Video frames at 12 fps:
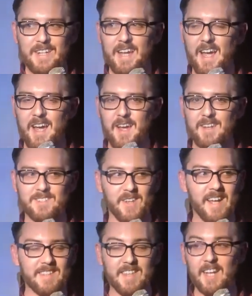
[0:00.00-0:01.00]
uh, so
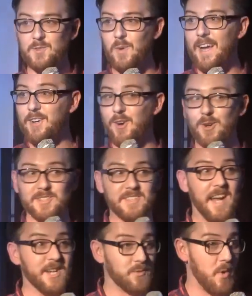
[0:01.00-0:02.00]
that, that's what I call
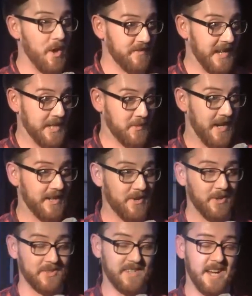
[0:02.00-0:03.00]
stage one. That's what I
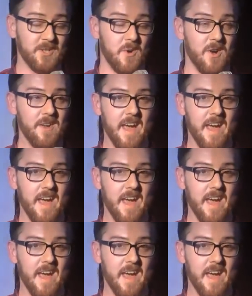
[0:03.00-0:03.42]
call stage one.